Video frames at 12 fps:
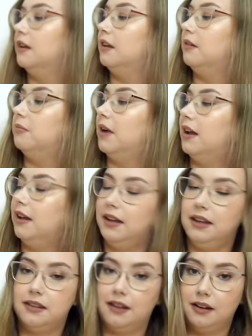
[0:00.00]

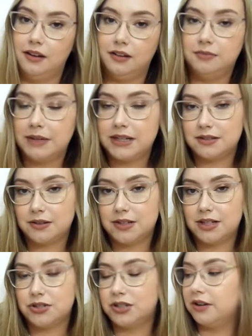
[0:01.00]
either of my Sol
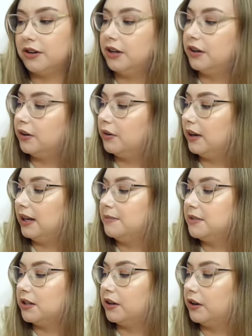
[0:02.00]
de Janeiro
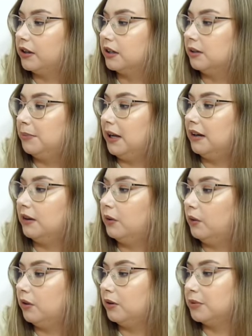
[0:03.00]
creams, the Coca Cabana
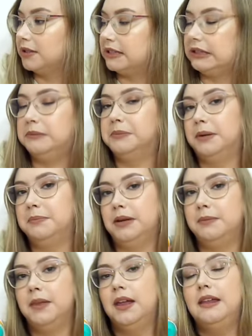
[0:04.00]
or the Brazilian Bum
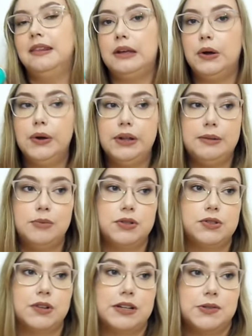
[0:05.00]
Bum. The only
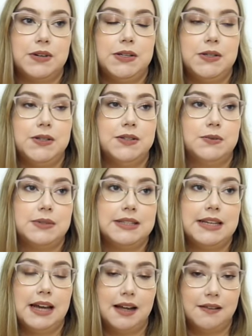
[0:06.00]
moisturiser I used was
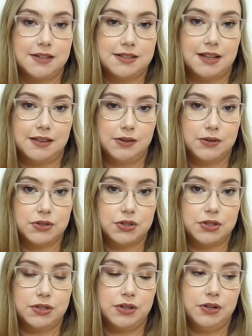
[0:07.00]
the After Sun
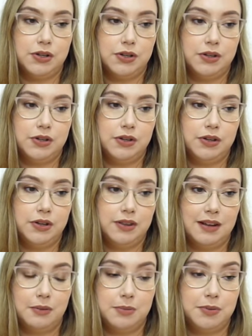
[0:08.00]
lotion
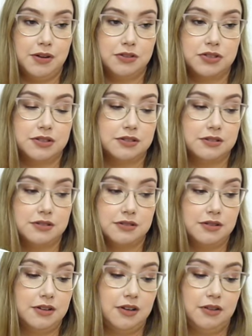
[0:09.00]
that we purchased
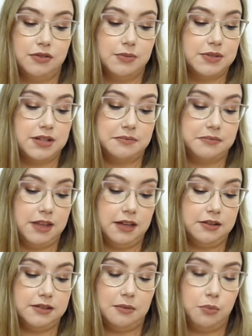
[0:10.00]
from
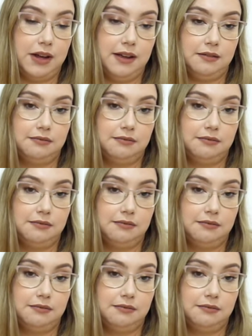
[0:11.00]
somewhere.